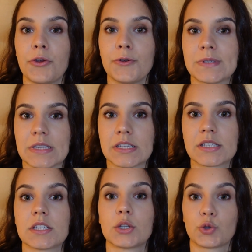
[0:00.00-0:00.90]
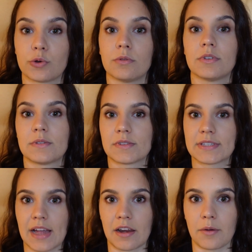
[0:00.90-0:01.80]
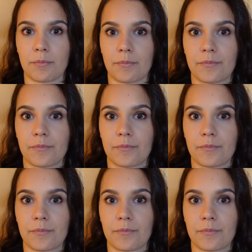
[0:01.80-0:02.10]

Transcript: use this to study.